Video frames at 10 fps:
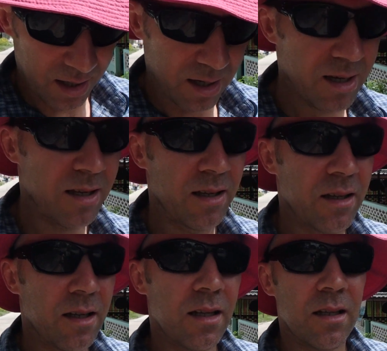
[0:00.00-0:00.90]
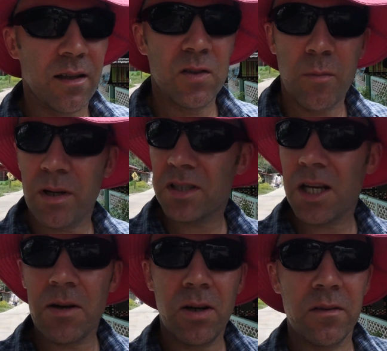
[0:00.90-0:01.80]
not
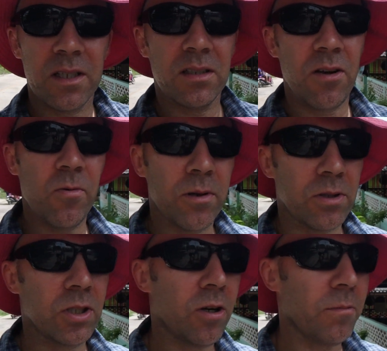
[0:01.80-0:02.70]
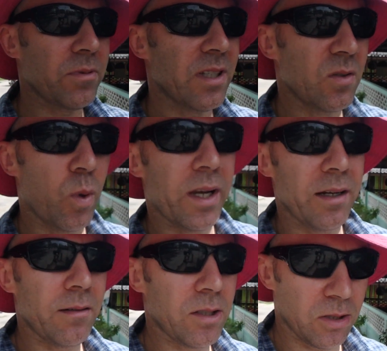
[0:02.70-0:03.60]
much going on. There's no real shops. There's one
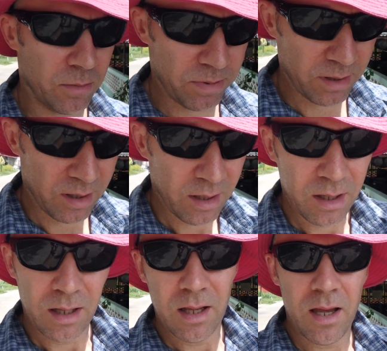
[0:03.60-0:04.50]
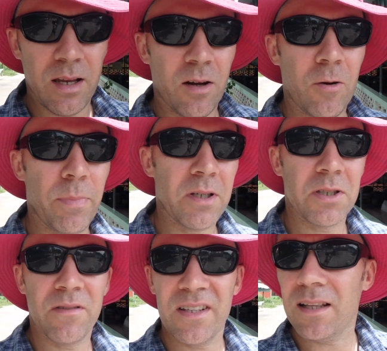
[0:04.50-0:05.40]
little shop and a whole
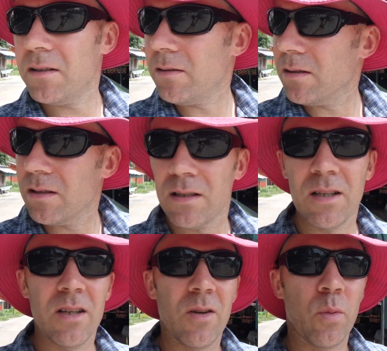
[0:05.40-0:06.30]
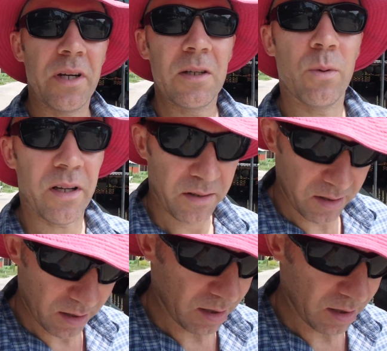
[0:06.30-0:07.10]
bunch of other little weird ones.